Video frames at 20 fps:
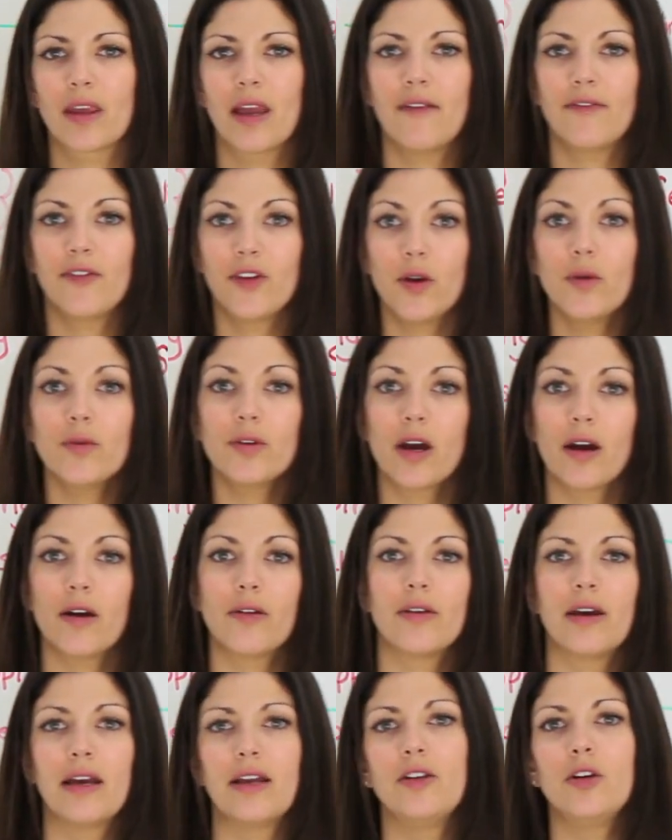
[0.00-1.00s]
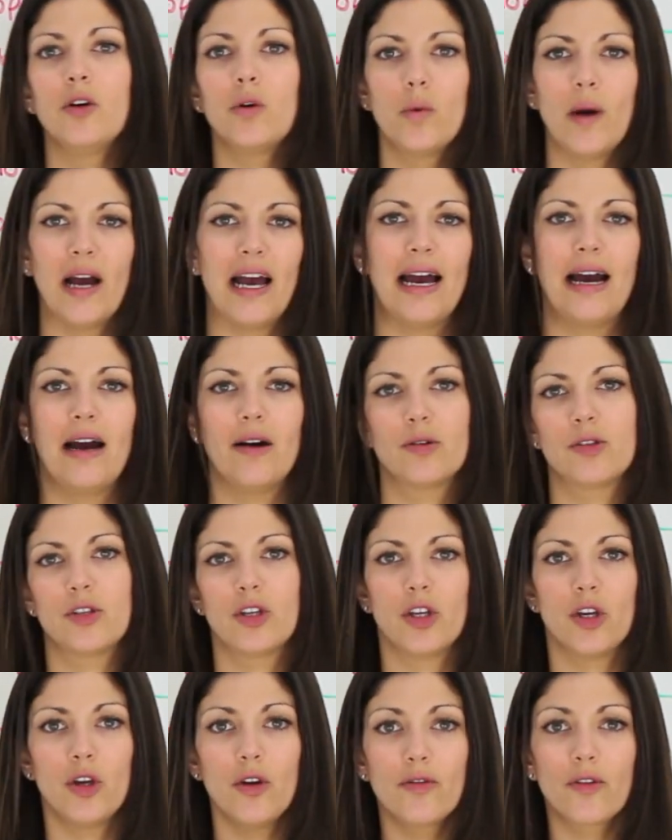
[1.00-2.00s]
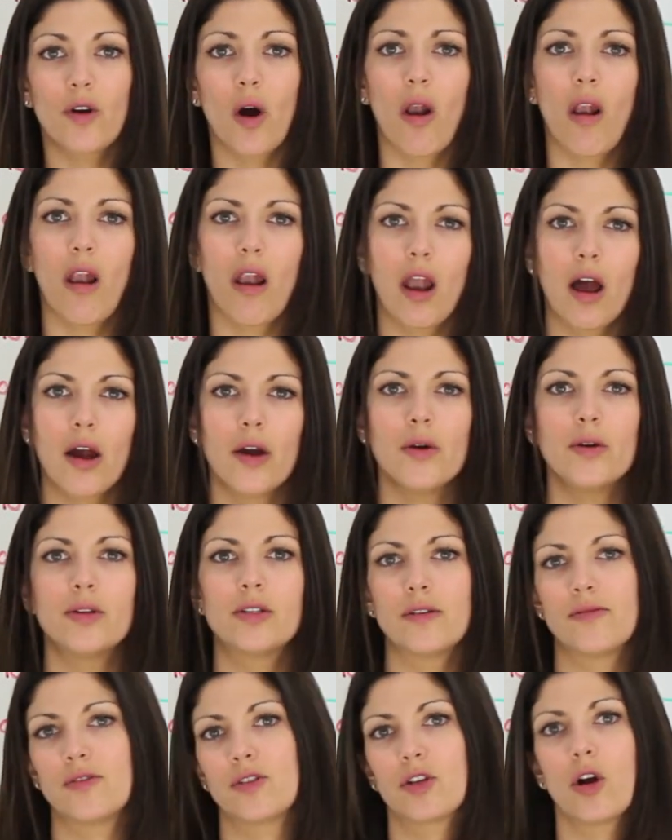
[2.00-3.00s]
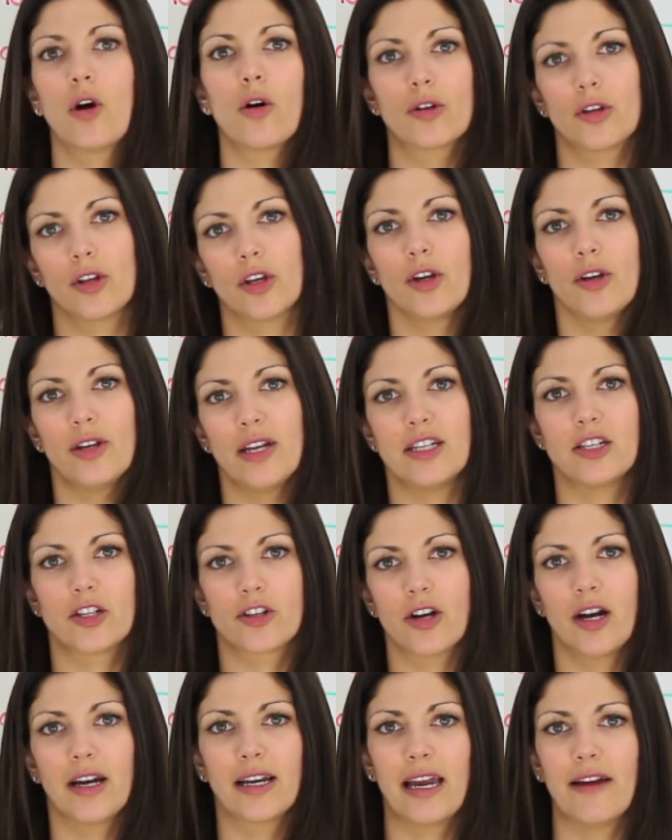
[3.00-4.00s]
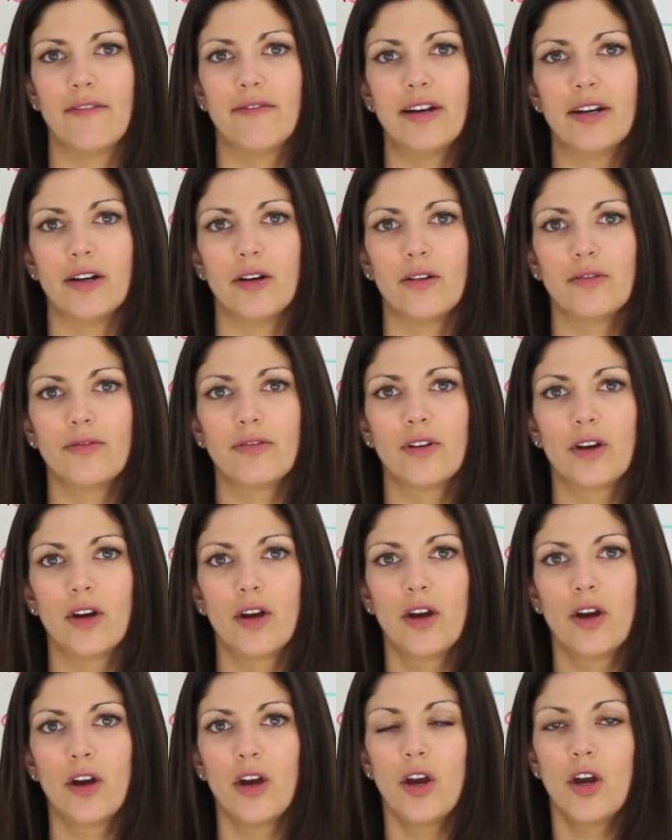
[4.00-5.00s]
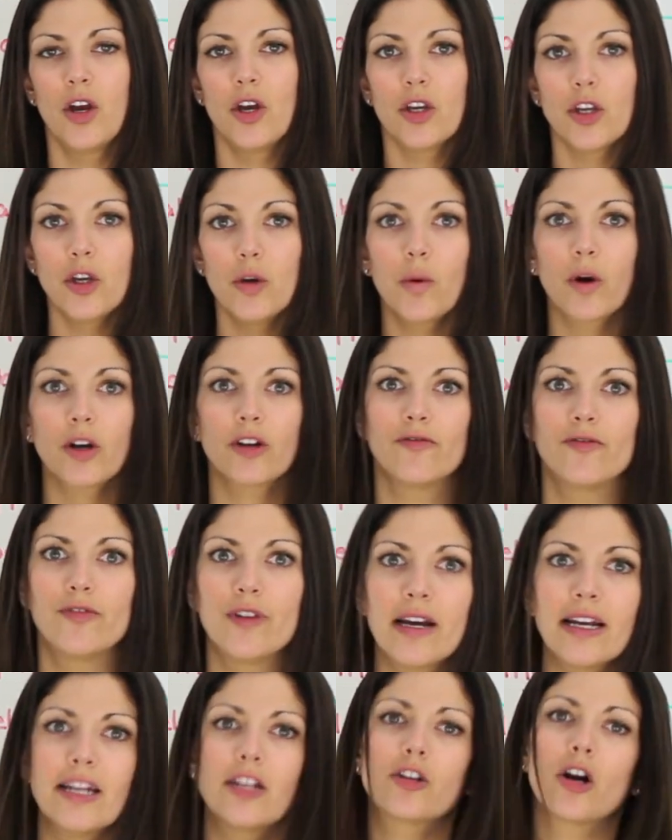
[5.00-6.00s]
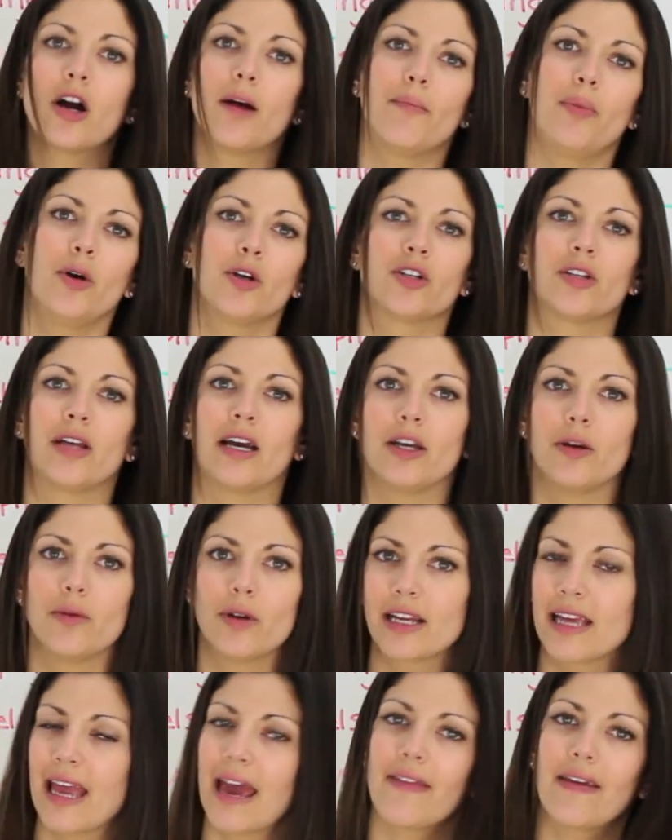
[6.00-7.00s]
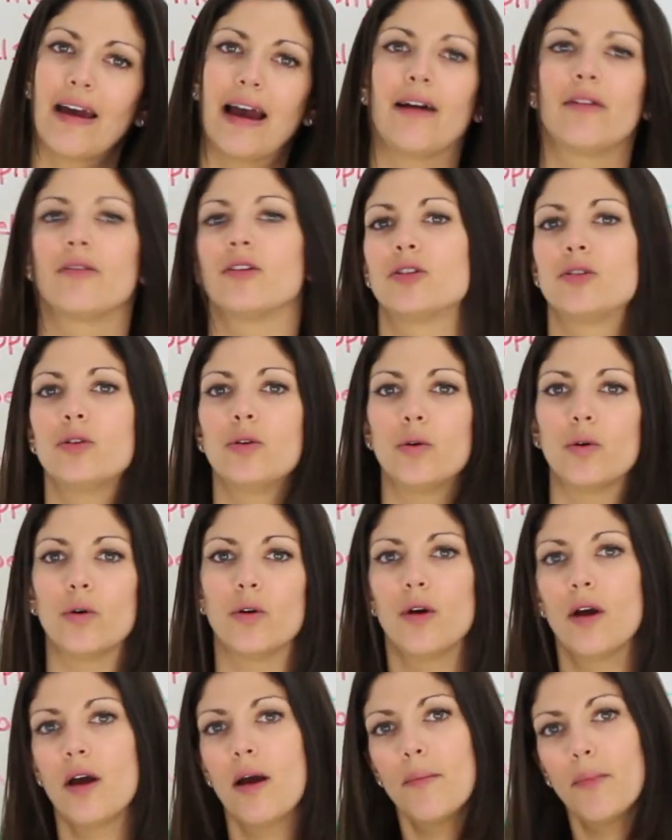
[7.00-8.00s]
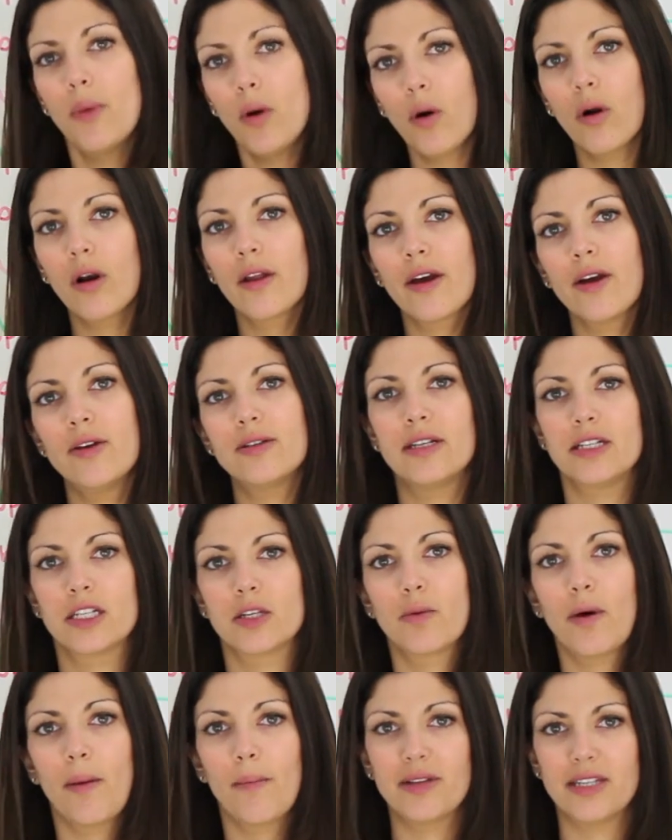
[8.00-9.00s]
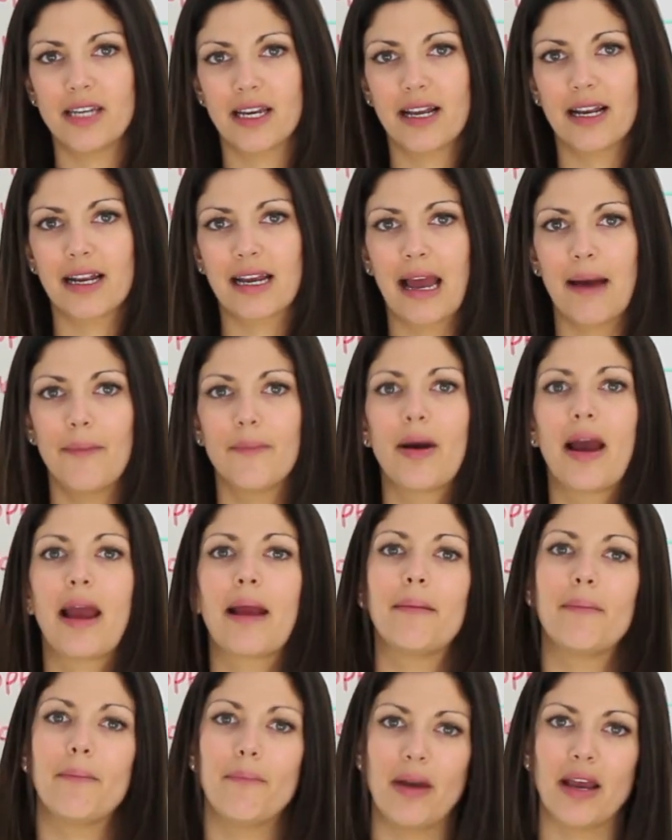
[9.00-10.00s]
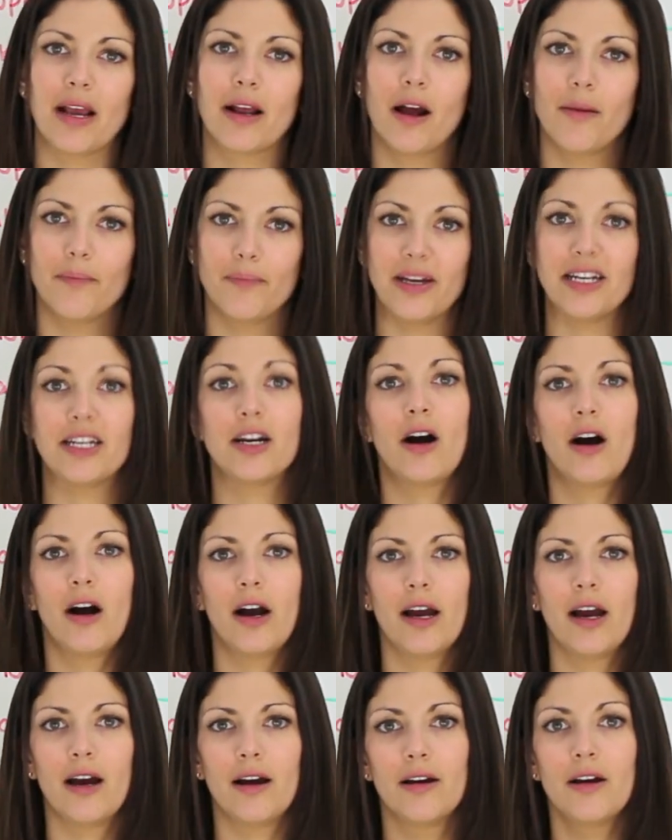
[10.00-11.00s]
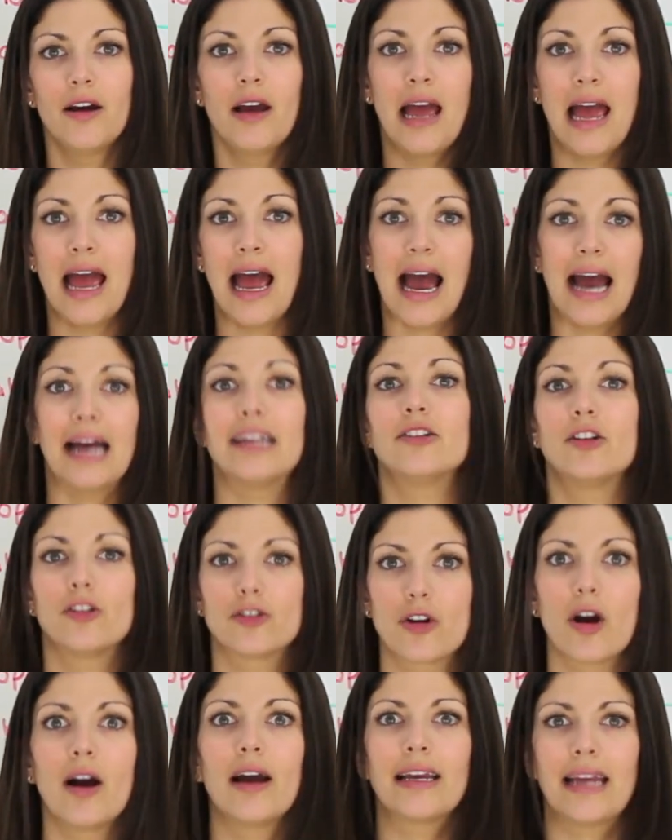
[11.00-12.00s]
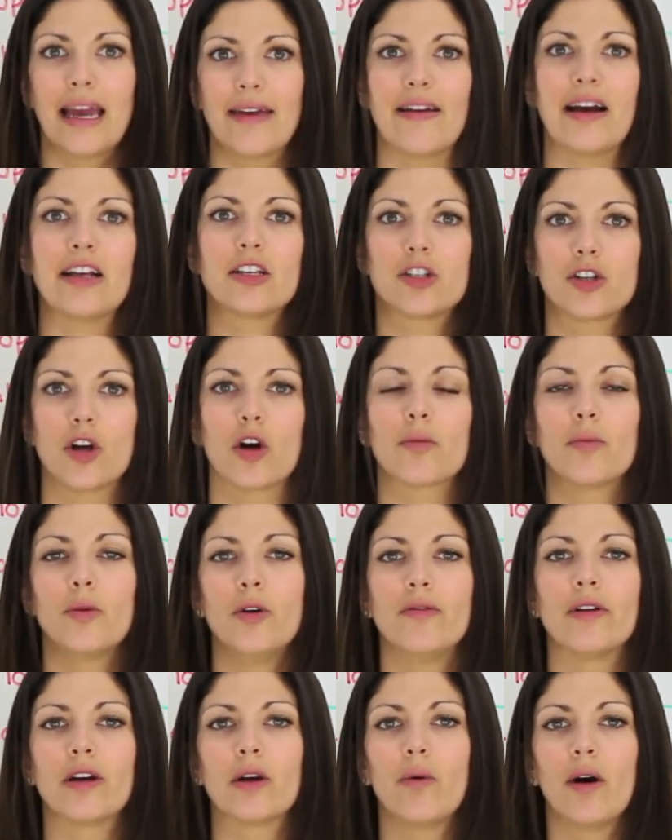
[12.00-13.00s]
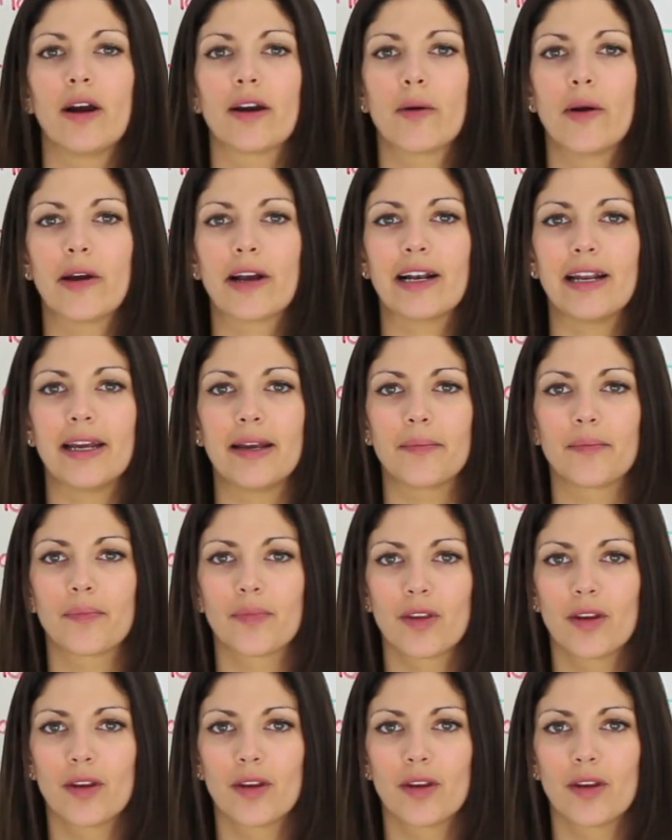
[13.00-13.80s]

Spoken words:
If you know that in your warehouse you've got loads of stock that you need to try and get rid of, you want to really try and push that. You want to get that out the door. Put all of those into one particular campaign, bid higher, and try and get that stock moving quite quickly.